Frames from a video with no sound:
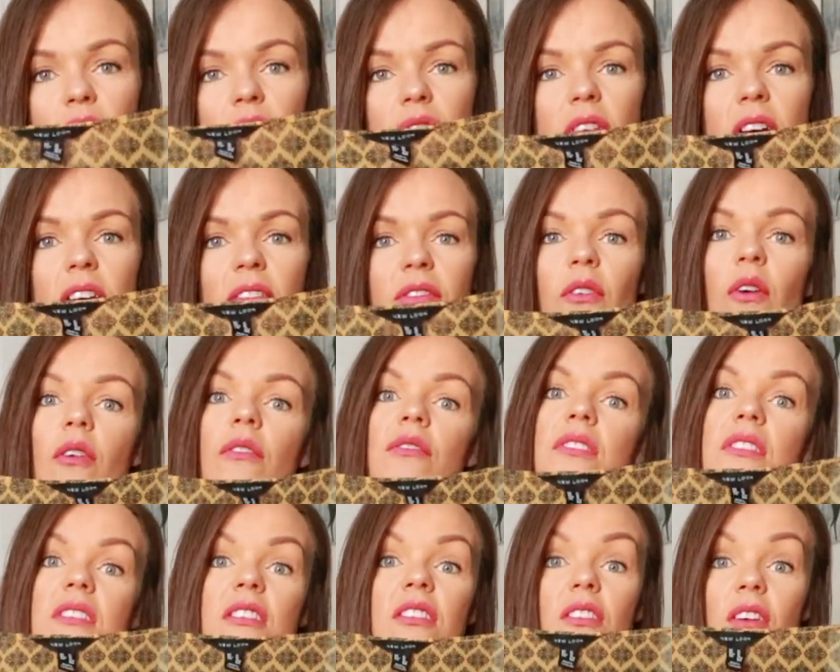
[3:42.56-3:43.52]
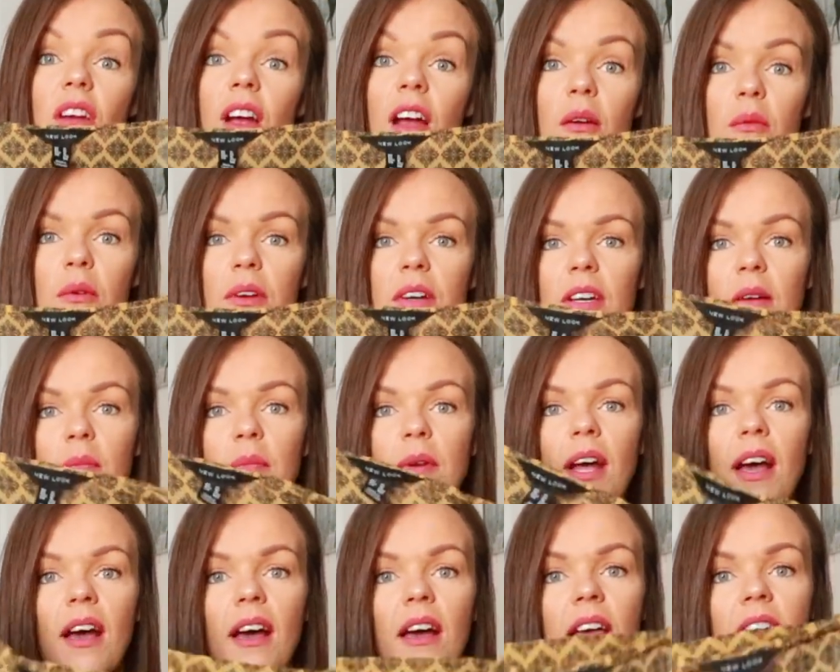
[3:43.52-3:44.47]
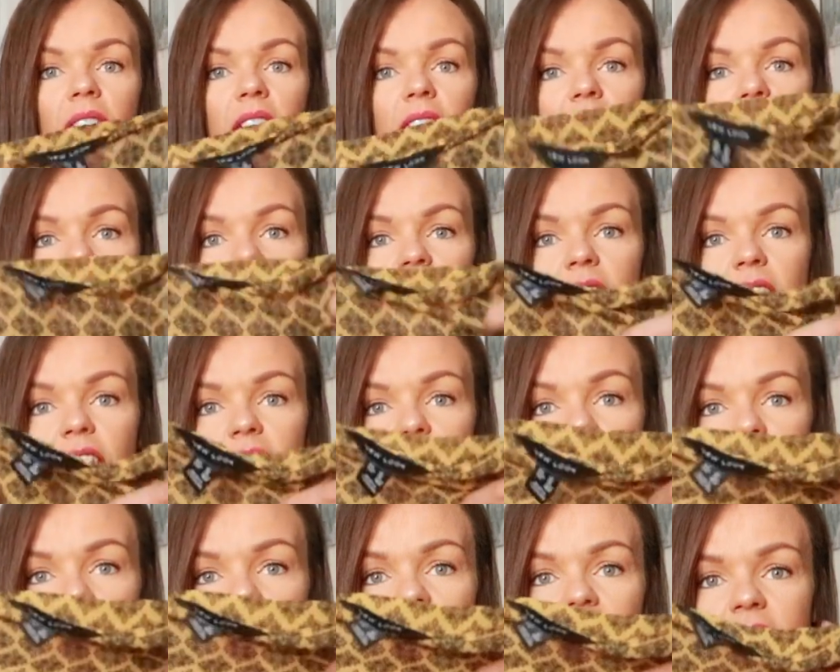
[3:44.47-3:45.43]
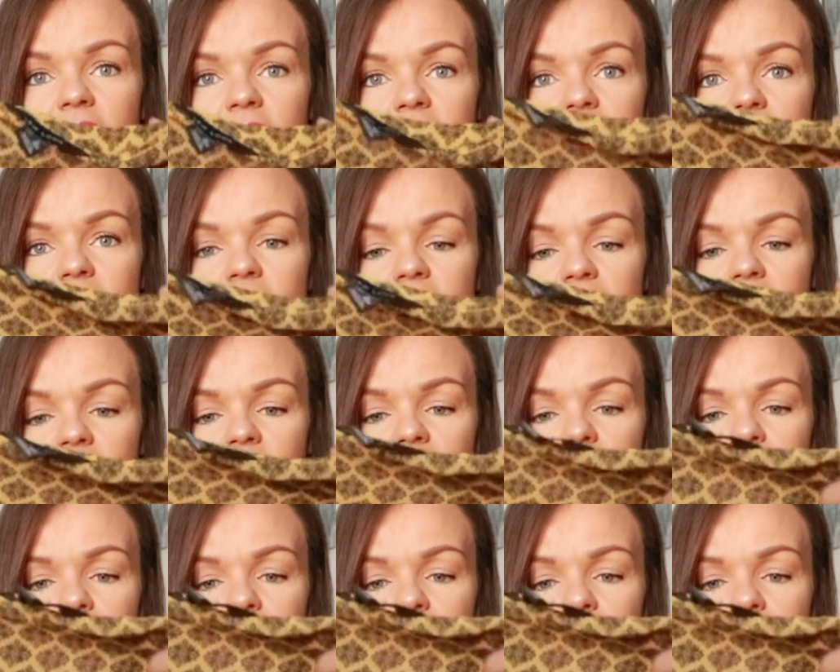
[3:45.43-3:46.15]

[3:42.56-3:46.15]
so if obviously you are wearing a bra, then you can see